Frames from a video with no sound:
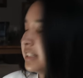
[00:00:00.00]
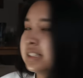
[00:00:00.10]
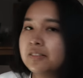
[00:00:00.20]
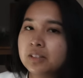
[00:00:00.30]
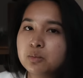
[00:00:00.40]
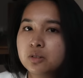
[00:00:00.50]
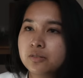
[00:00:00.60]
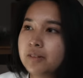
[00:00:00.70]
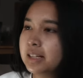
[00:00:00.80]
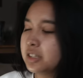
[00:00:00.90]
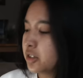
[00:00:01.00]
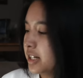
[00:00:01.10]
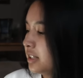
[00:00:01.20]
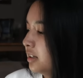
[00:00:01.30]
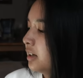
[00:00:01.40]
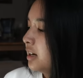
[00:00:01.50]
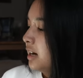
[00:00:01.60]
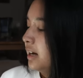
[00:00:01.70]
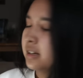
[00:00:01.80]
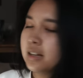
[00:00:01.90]
This is definitely more of a valid trade.
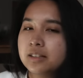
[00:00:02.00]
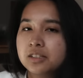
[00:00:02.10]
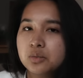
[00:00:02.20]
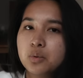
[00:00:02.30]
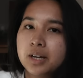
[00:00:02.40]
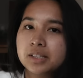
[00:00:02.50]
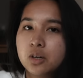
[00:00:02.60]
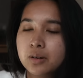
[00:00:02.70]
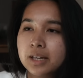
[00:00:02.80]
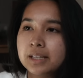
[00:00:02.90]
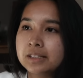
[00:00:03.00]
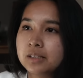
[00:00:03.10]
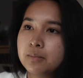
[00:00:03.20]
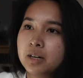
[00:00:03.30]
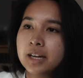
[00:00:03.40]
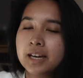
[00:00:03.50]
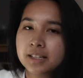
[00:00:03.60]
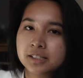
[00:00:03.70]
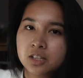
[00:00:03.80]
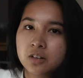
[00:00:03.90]
And again, this is why it's going into my
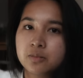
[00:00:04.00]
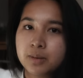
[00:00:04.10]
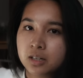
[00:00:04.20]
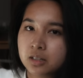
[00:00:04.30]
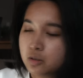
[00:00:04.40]
ASR for my other